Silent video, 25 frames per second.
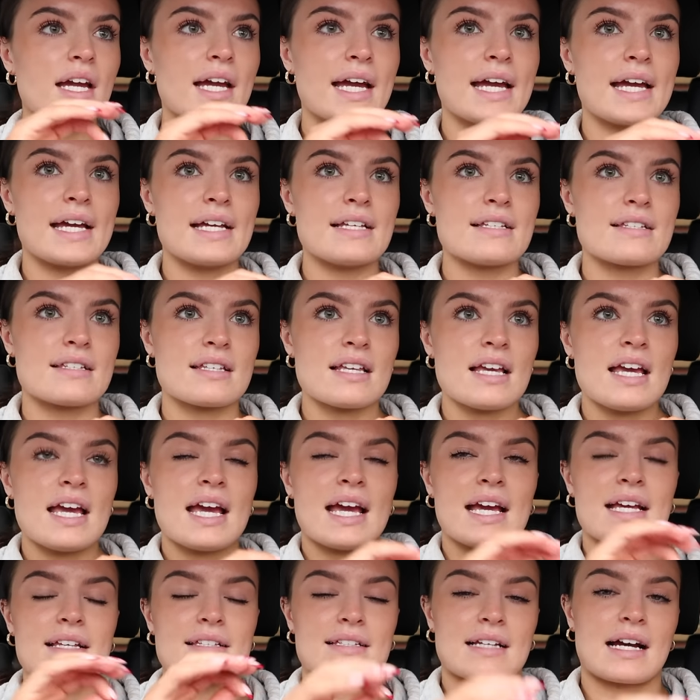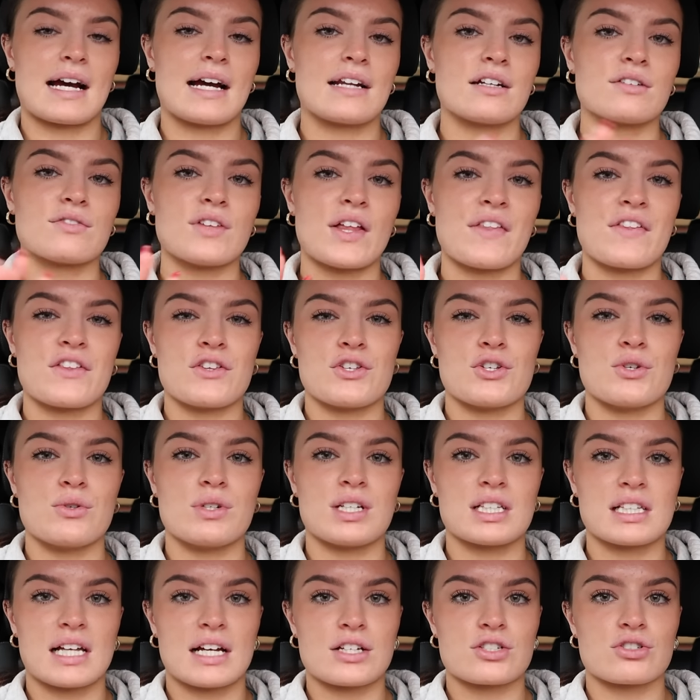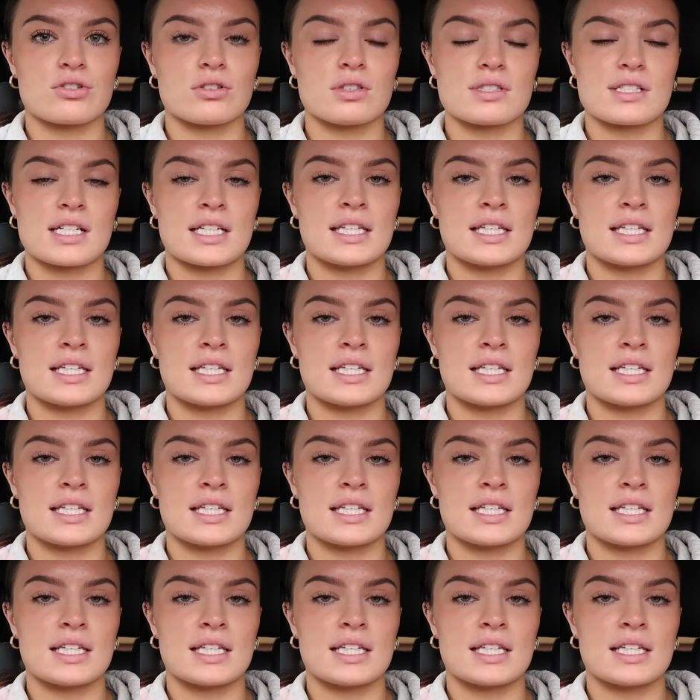is it's kind of like the unilaterals